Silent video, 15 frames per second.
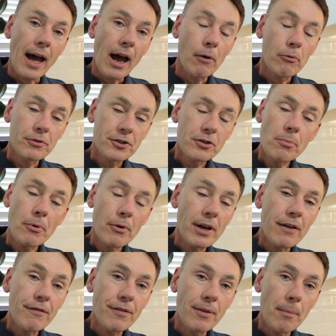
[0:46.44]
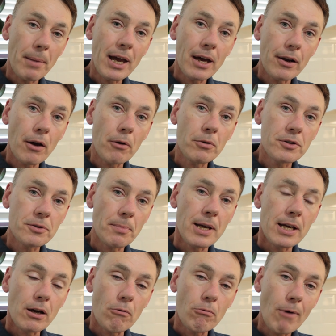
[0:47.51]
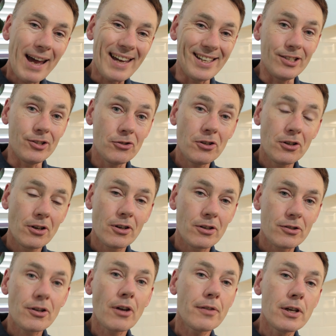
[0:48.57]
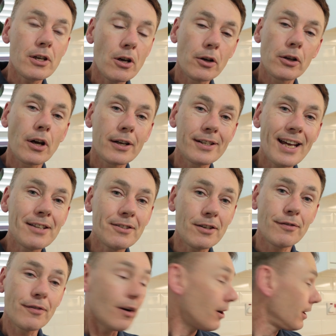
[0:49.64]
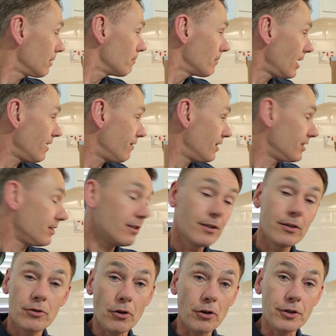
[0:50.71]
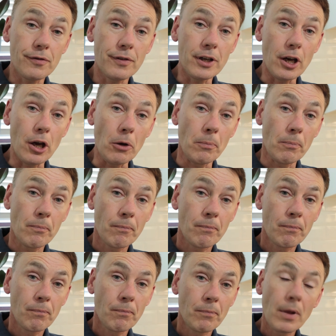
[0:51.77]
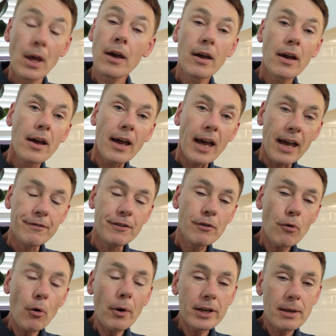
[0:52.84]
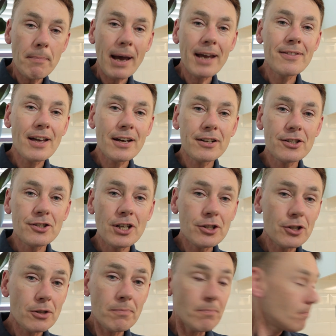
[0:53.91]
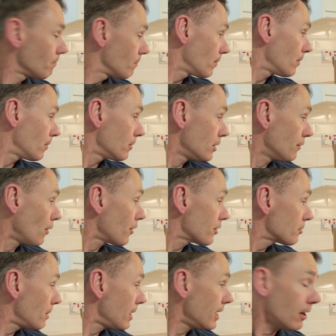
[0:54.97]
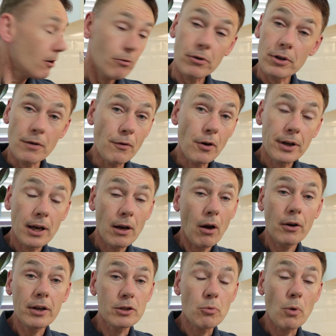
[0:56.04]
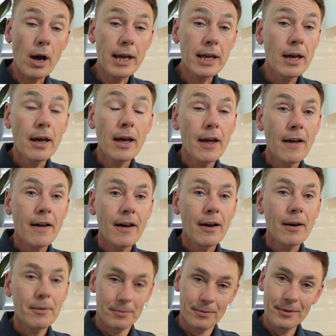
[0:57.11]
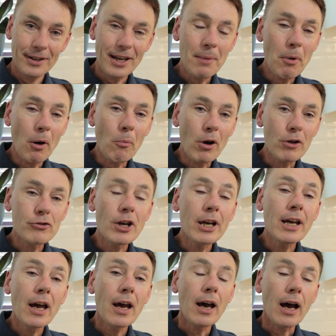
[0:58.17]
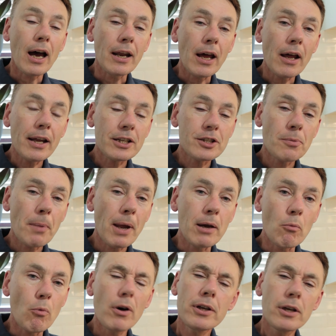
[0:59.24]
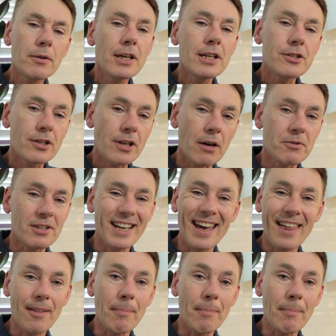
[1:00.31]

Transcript: a summary of the B&O speaker range so that you can identify if this is the choice for you. If you've already made that decision, you've got the speaker or you've got it on its way, keep on watching and I'll explain what you need to know to get the